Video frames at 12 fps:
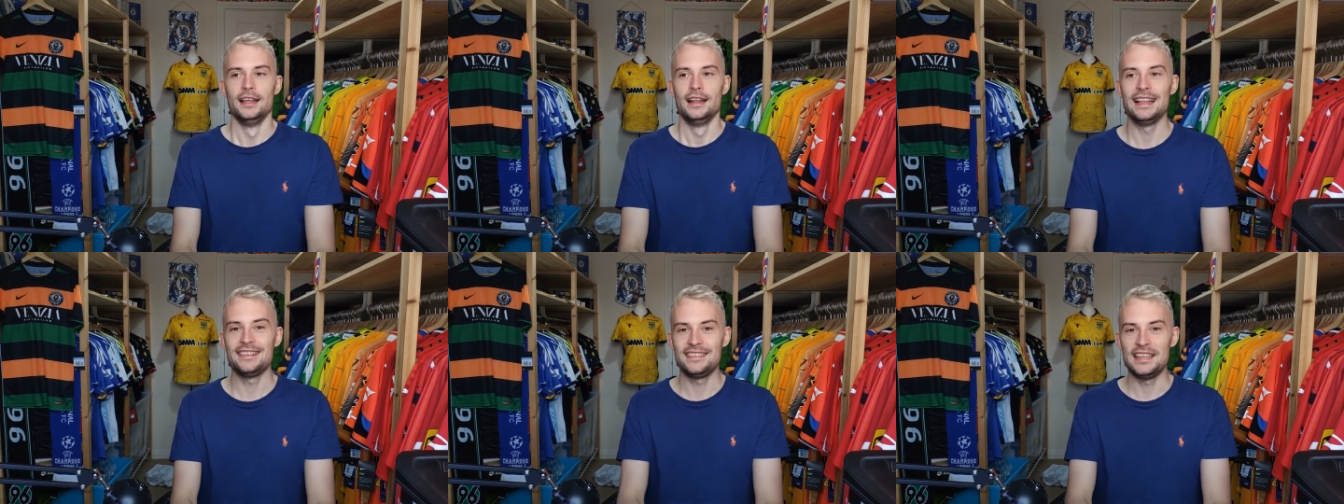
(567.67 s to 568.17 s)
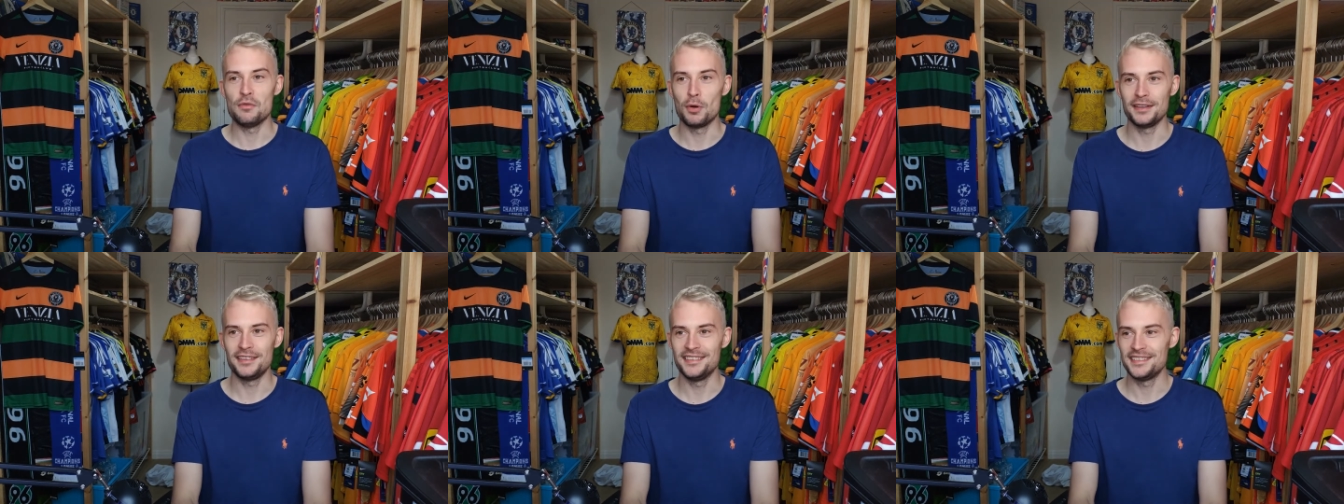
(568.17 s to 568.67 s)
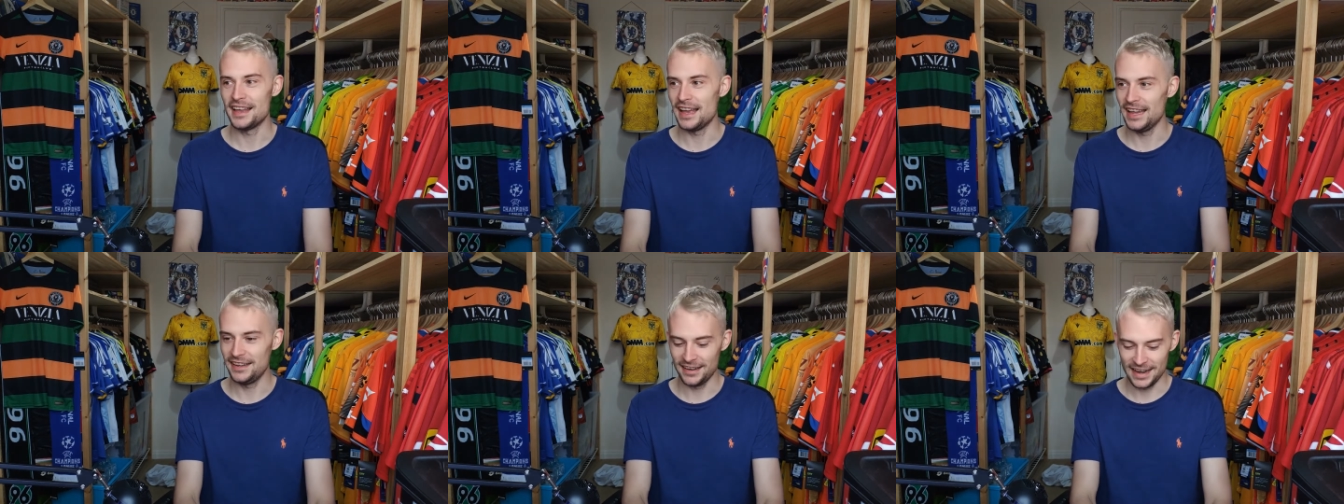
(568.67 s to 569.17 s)
Let's see what is
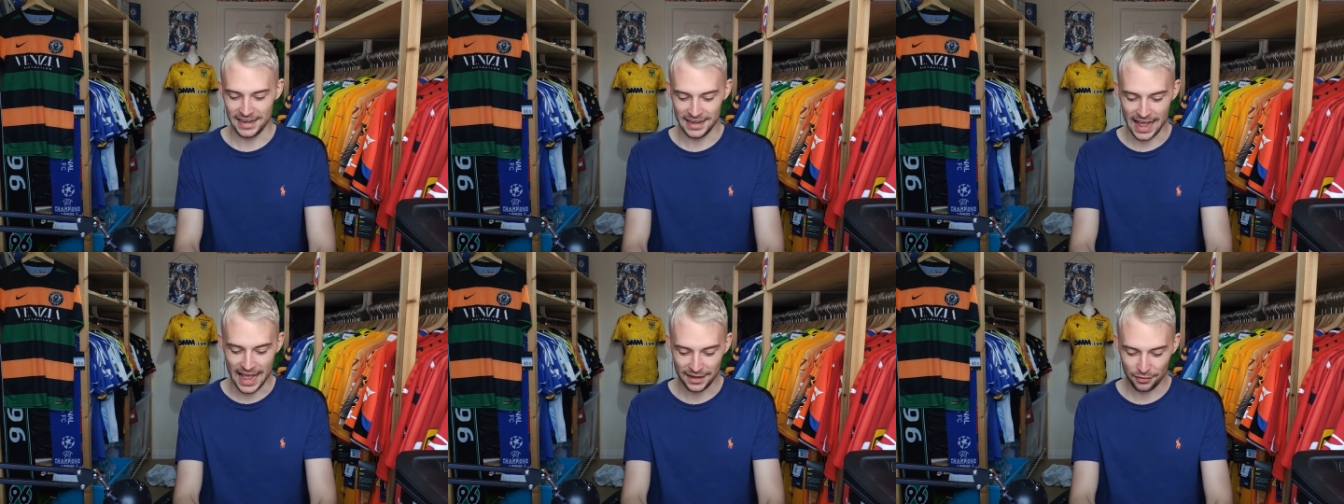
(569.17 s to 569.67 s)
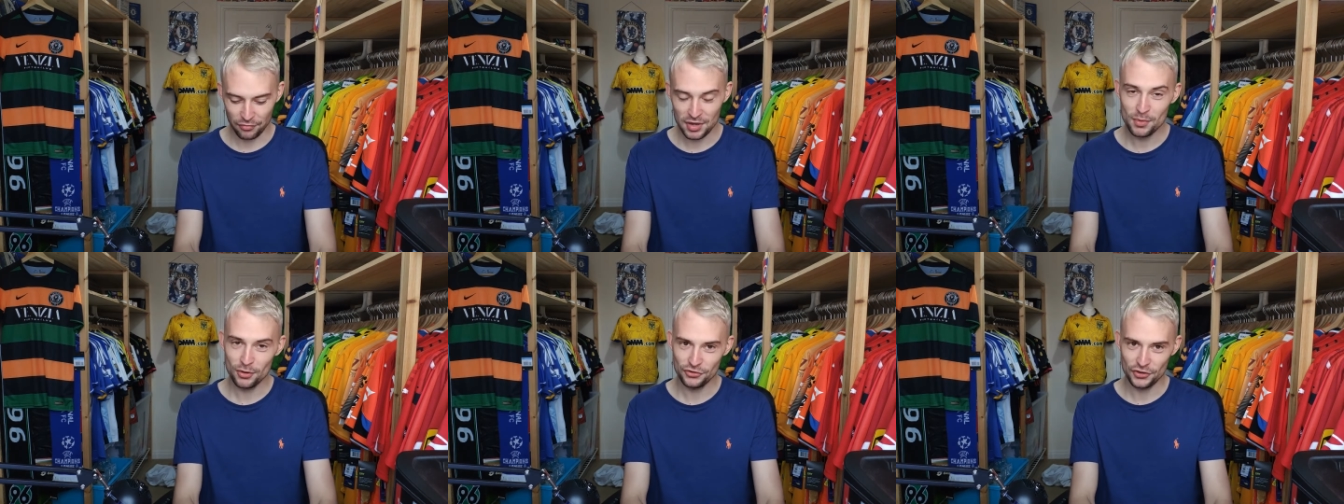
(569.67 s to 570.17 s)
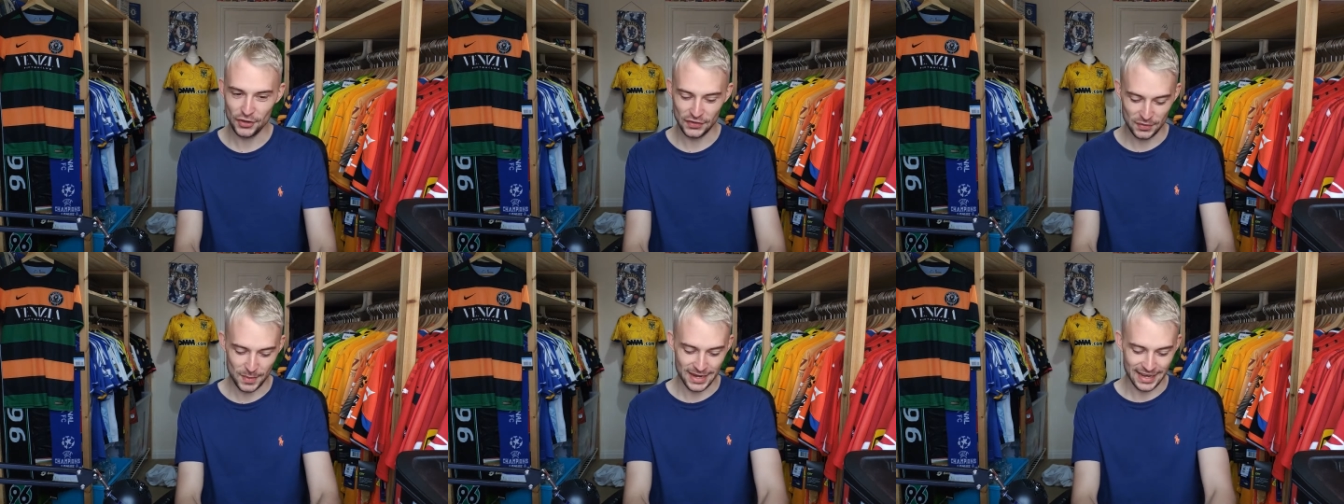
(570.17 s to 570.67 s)
inside and I can add 3 more shirts
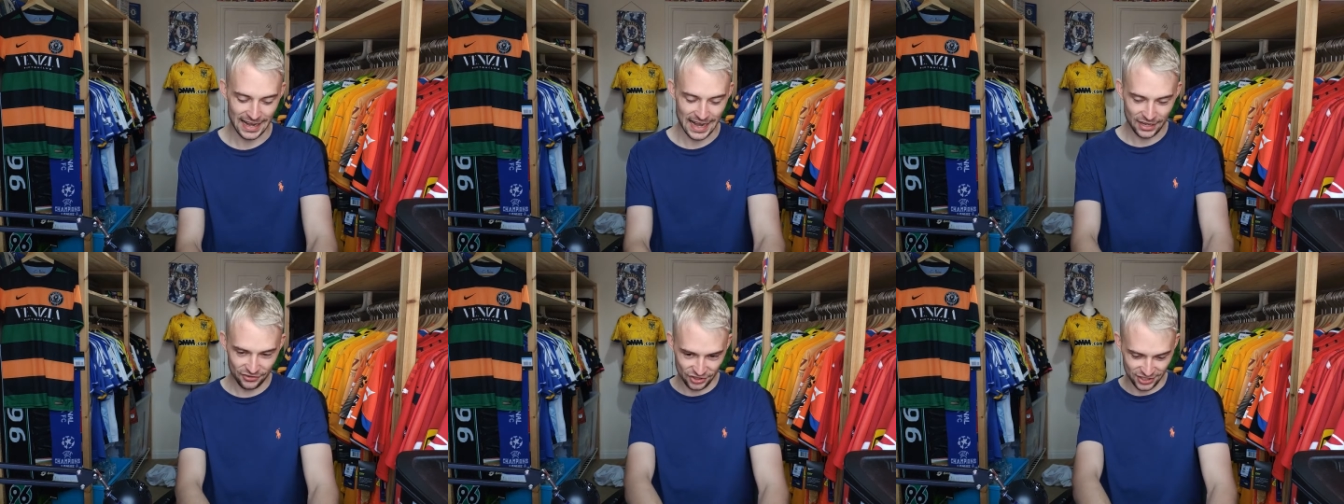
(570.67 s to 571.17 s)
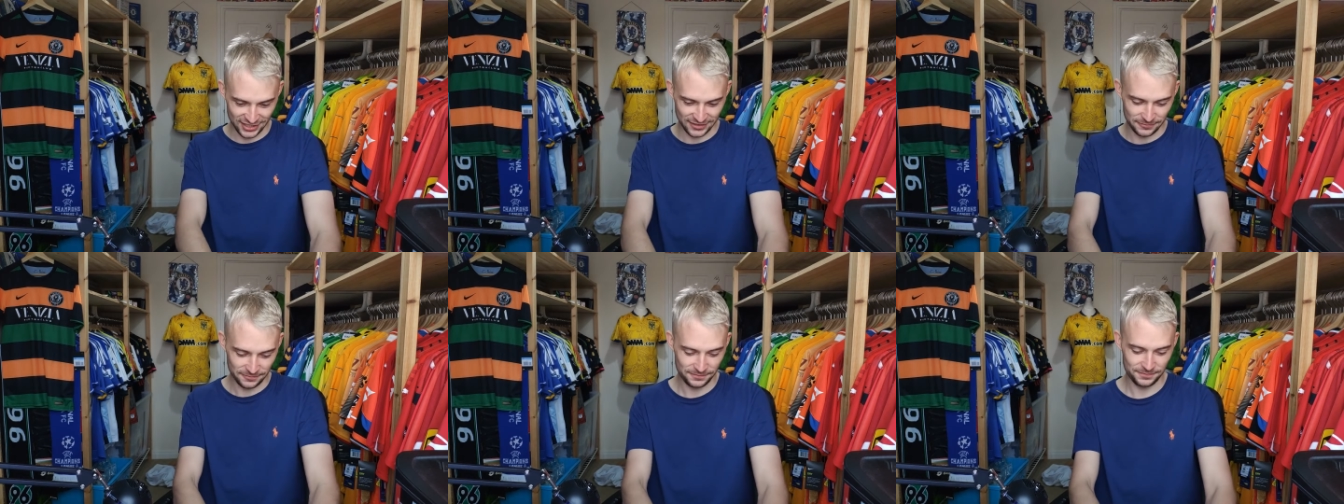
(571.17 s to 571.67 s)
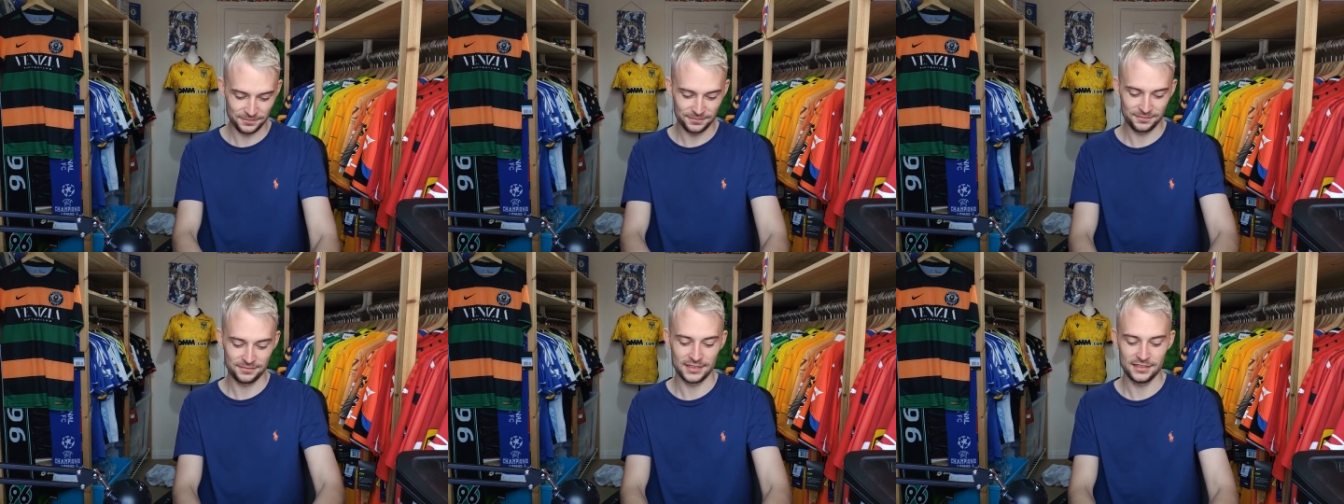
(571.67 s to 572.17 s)
to my collection.
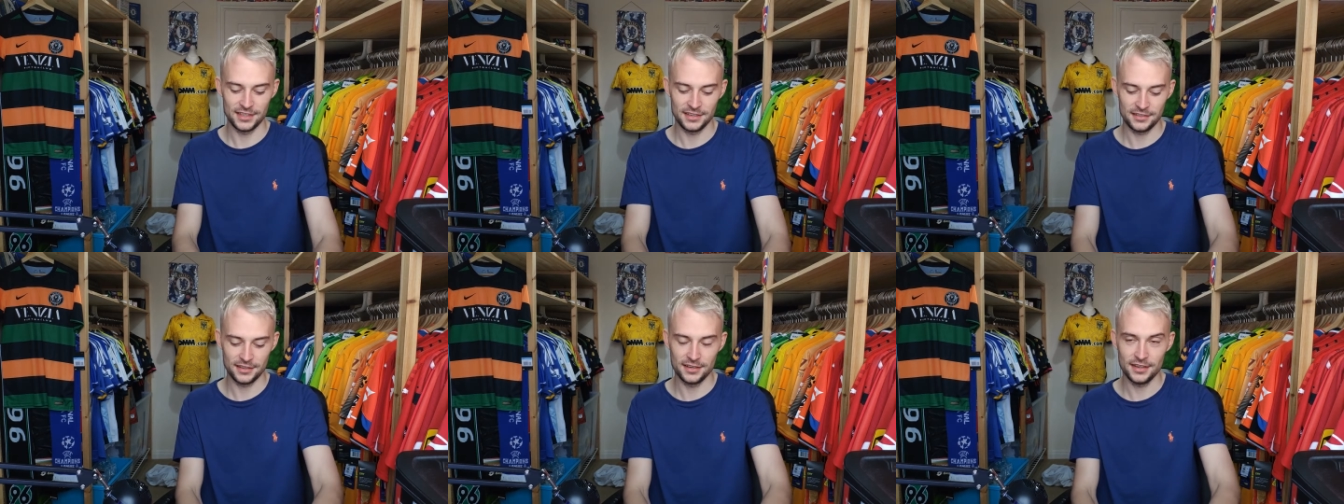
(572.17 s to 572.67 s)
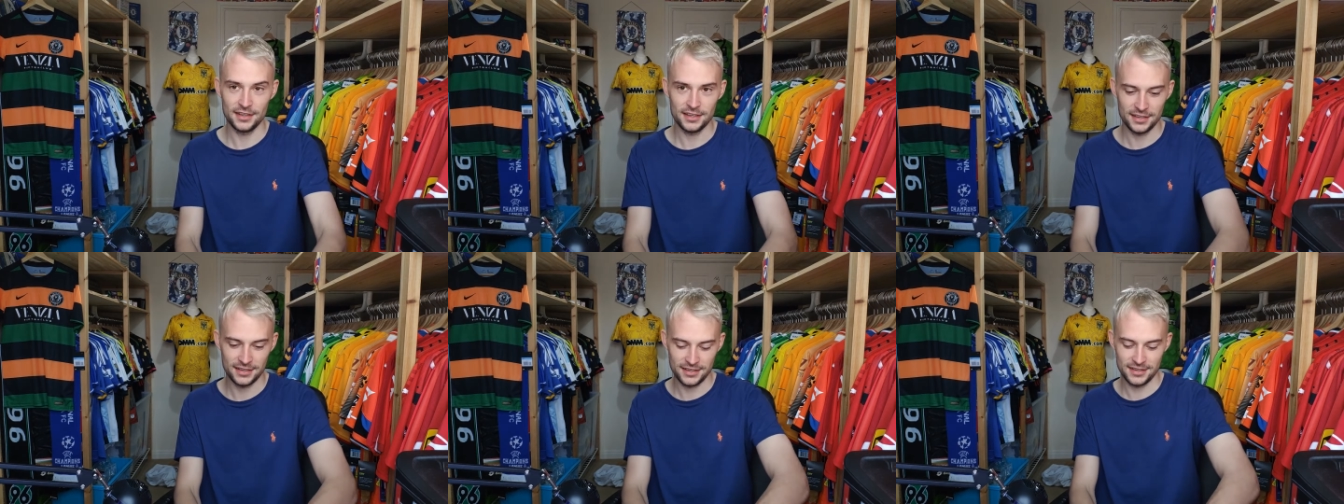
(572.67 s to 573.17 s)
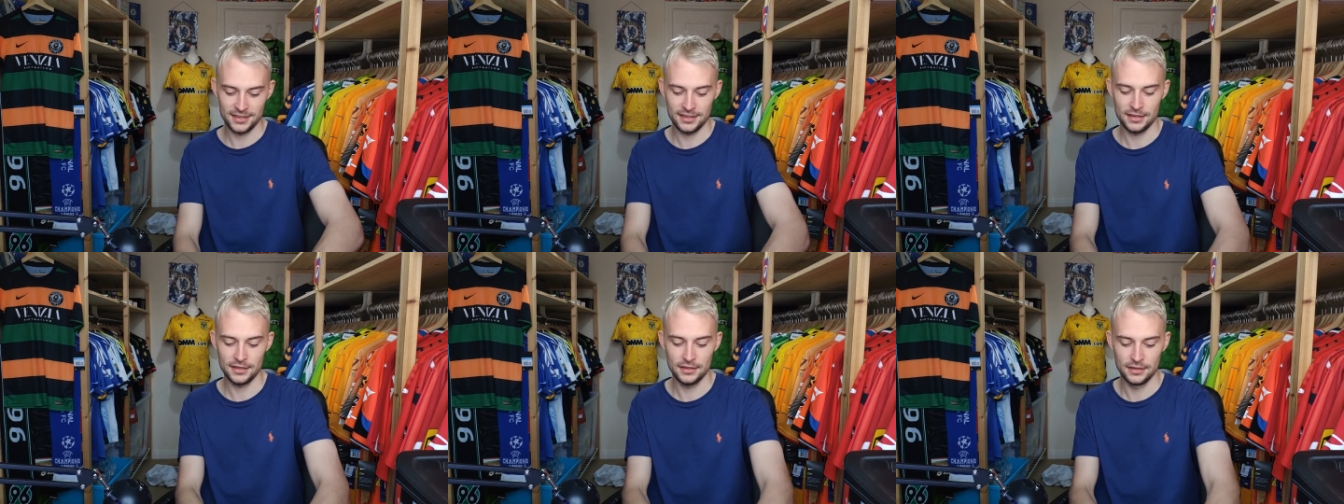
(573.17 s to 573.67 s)
Da, da, da,
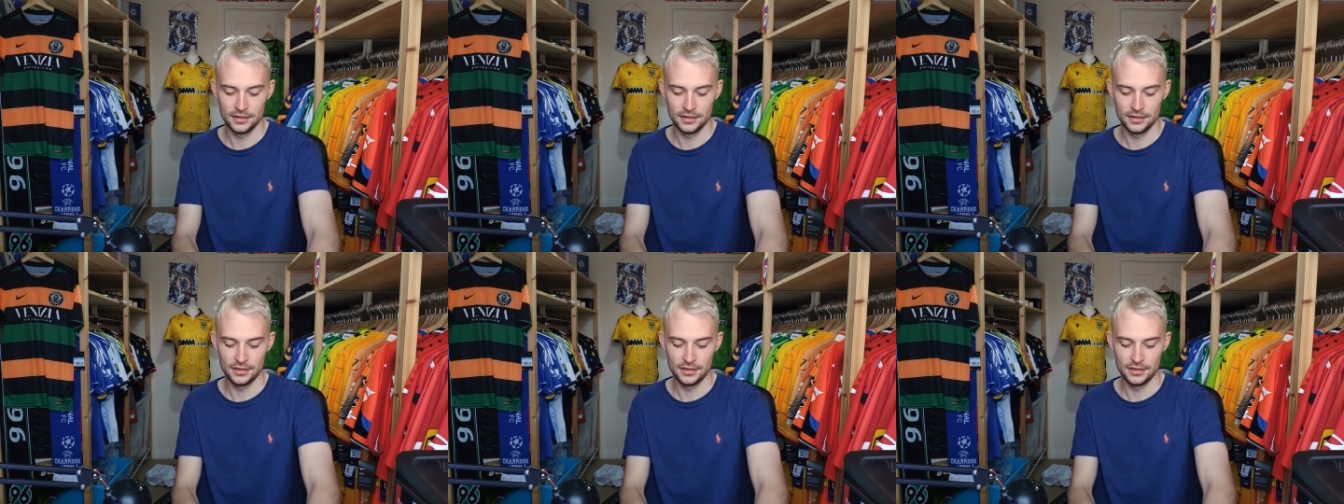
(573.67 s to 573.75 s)
da.